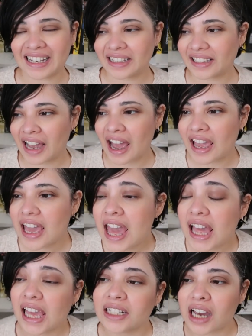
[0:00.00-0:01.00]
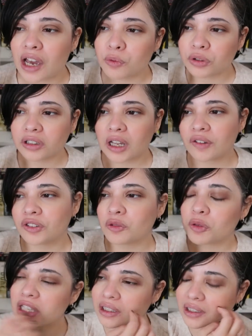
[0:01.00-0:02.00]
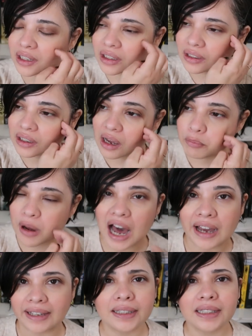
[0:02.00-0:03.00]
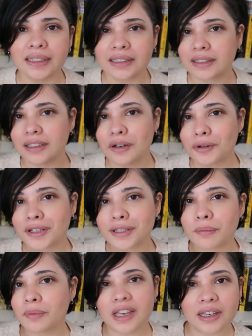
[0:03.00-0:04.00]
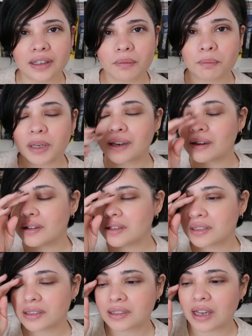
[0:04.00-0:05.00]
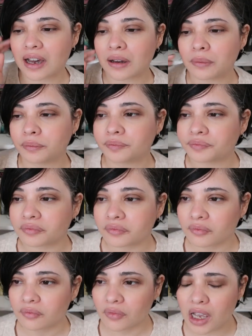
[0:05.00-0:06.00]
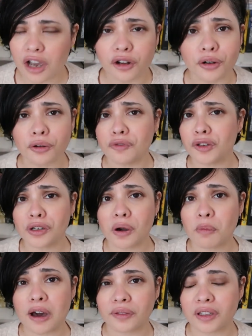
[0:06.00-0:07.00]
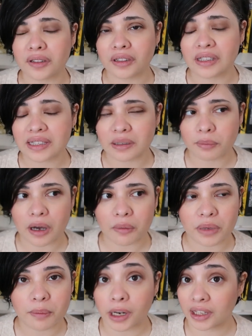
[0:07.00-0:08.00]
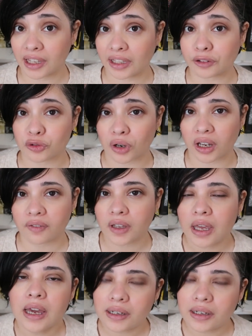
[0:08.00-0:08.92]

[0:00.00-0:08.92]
And I would love to be like a pilot or something, because I don't know if you know about this about me, but I can't drive.